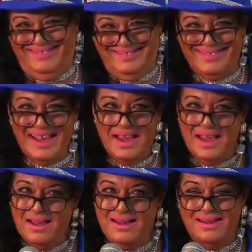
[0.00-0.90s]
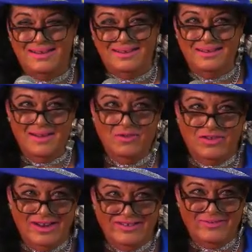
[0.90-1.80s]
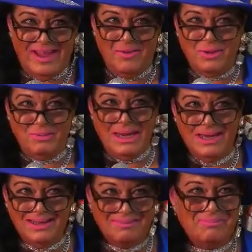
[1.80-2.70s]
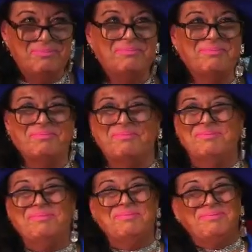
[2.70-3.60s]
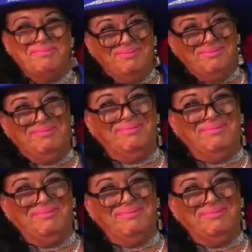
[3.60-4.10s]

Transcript: but um, no chance of that I, with me. I,